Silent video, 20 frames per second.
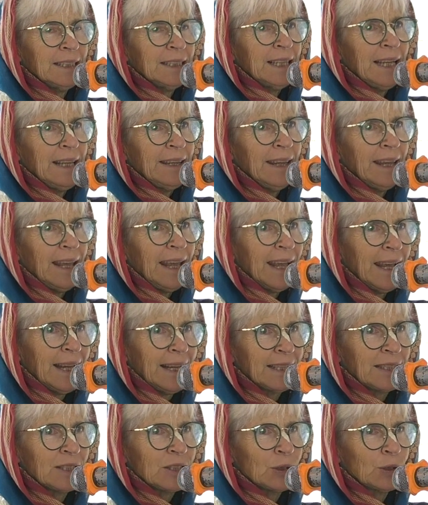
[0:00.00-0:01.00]
And there
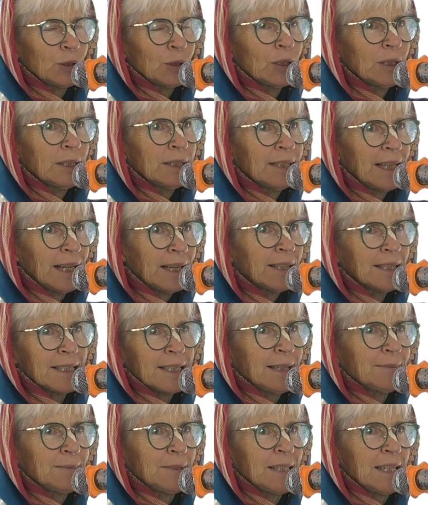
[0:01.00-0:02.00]
he saw
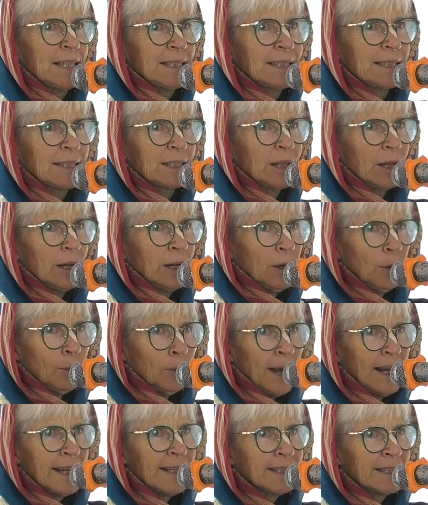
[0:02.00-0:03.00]
Narottam Das
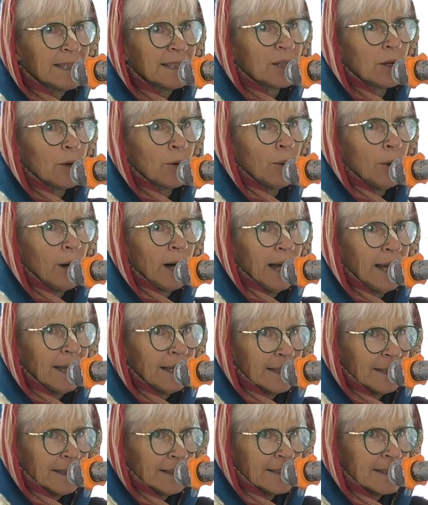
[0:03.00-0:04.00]
waiting
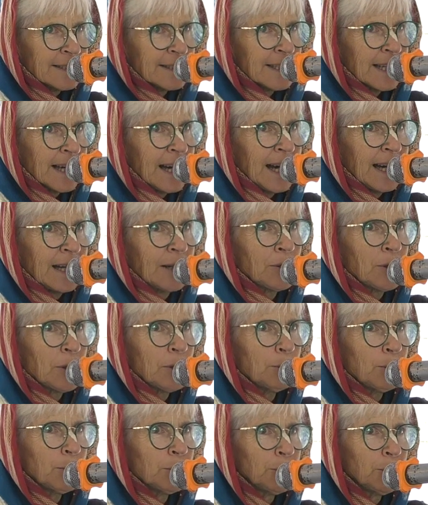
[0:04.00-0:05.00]
quietly in the dark with a
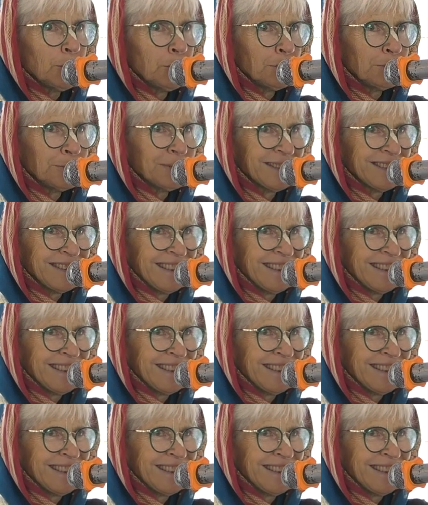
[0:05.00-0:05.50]
broom.